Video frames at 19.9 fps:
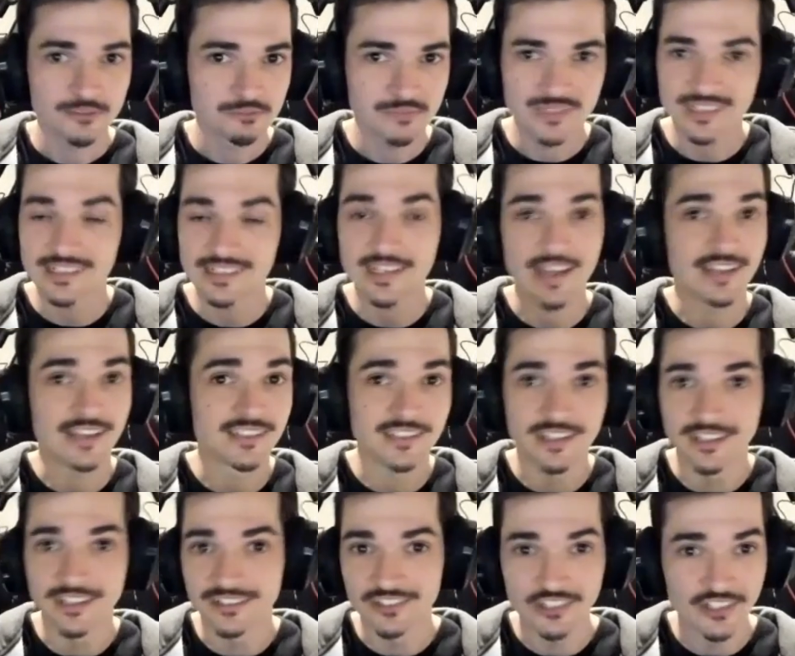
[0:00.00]
test
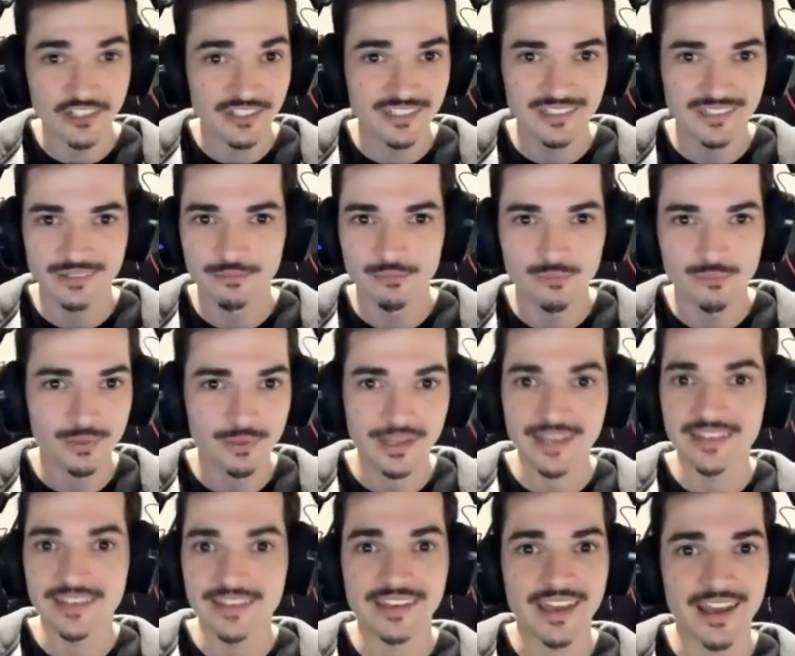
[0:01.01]
it, just play
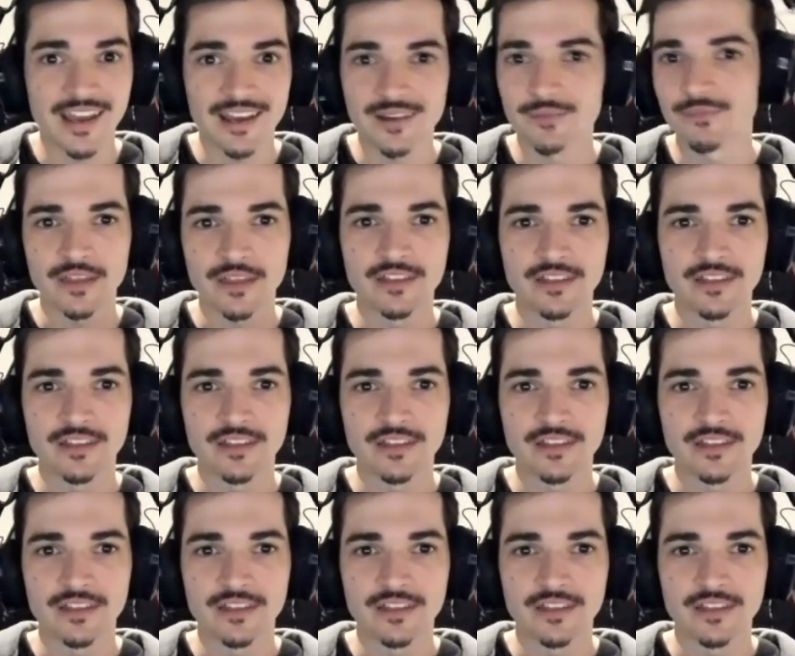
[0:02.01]
the game.